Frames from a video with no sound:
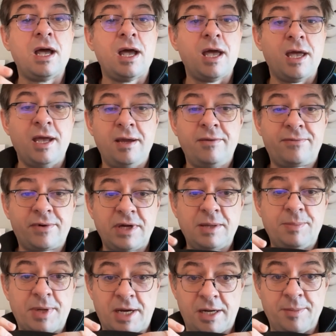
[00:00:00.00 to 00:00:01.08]
Every
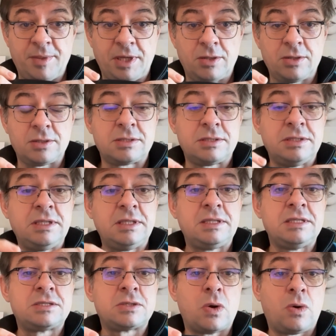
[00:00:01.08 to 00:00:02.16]
parameter needs
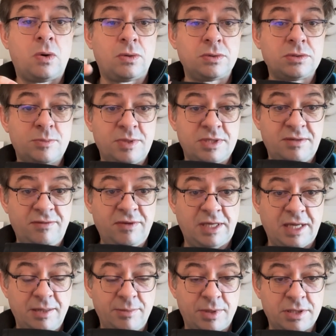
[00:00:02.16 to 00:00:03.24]
its own specific
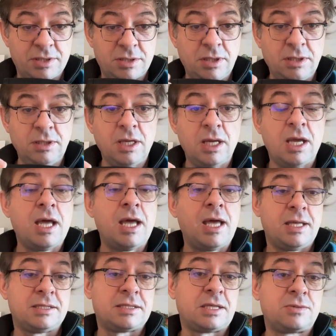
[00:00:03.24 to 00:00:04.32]
calibration,
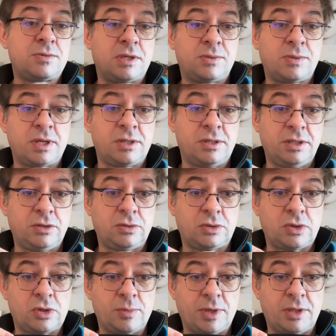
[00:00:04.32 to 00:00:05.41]
and that's what we're going to
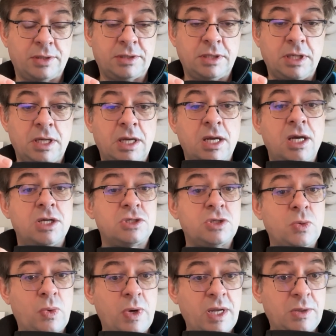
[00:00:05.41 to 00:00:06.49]
talk about. The
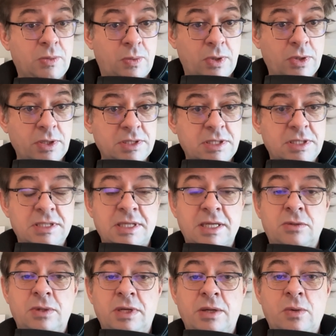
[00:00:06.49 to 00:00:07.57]
way it works is
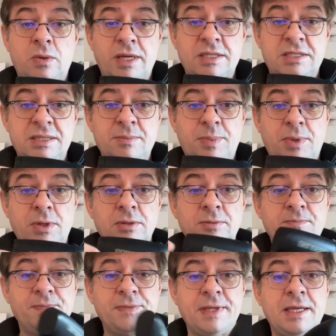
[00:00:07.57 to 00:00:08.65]
actually quite simple.
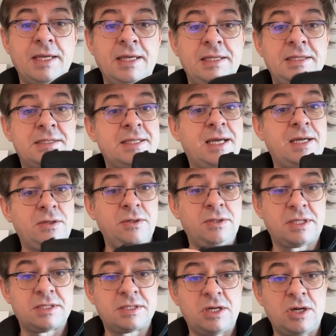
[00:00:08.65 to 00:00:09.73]
Inside
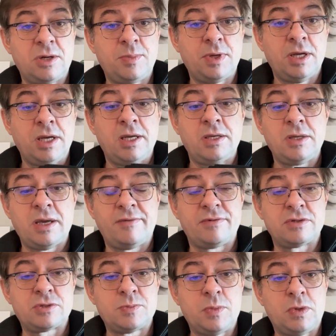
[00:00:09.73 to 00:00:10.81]
Nutriscope, you have a
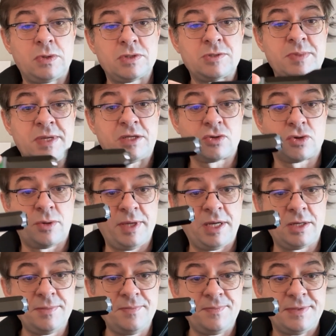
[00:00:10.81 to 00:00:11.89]
small
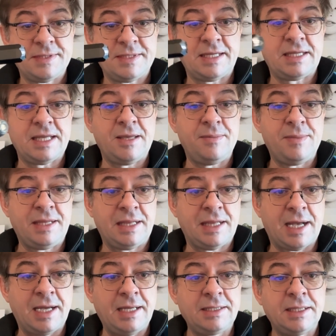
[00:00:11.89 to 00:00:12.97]
spectrometer that emits
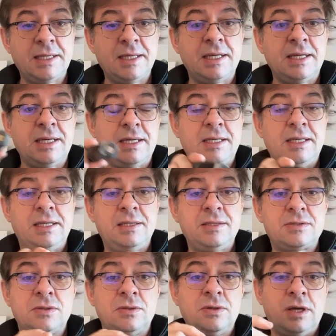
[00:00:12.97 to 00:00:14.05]
light in
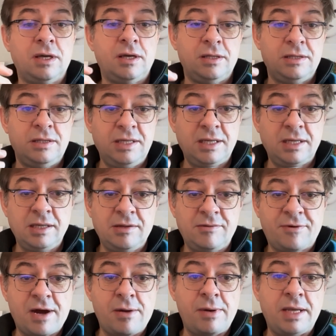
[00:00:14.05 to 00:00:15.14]
the near
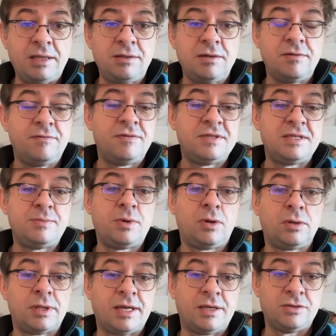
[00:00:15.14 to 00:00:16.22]
infrared,
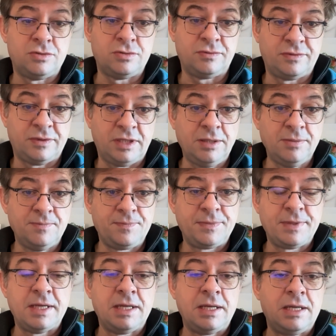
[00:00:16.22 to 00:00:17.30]
visible, and UV.
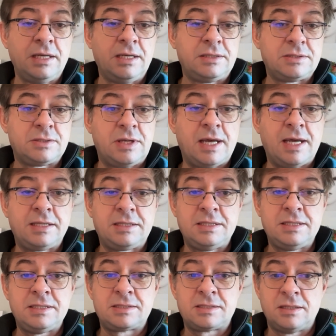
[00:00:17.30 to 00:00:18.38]
The light
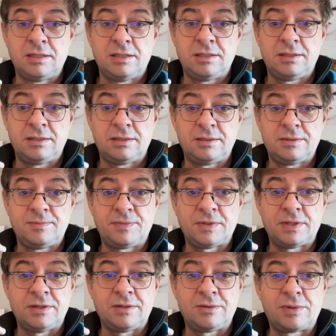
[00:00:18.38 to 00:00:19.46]
is
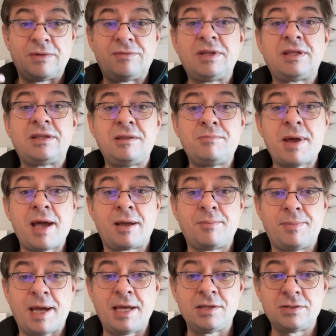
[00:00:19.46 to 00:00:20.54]
reflected back
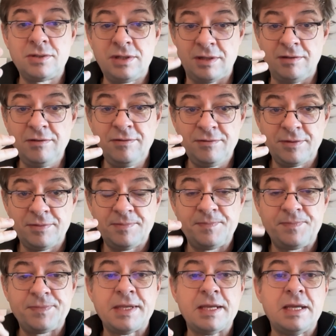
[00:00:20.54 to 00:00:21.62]
by the leaf,
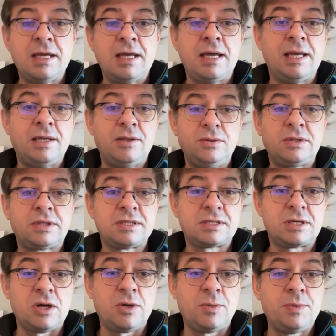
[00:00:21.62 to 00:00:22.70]
and
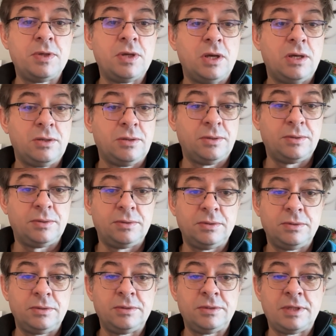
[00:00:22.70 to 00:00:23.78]
Nutriscope uh,
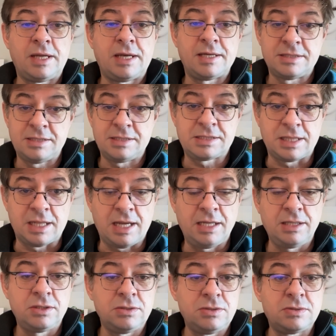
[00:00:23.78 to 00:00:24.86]
analyzes this
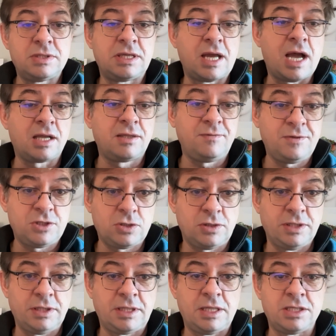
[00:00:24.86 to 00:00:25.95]
light using artificial
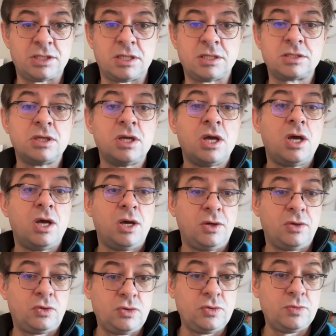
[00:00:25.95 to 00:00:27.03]
intelligence
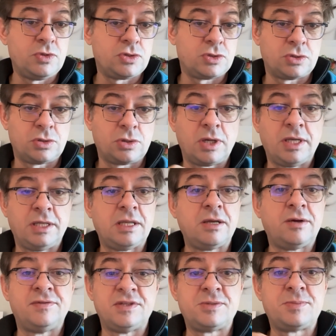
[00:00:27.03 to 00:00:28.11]
to measure any
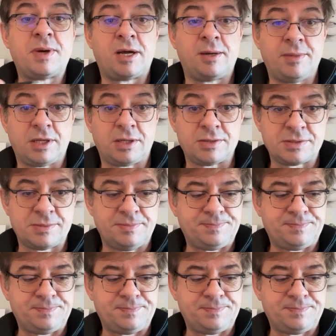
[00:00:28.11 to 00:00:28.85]
of these parameters.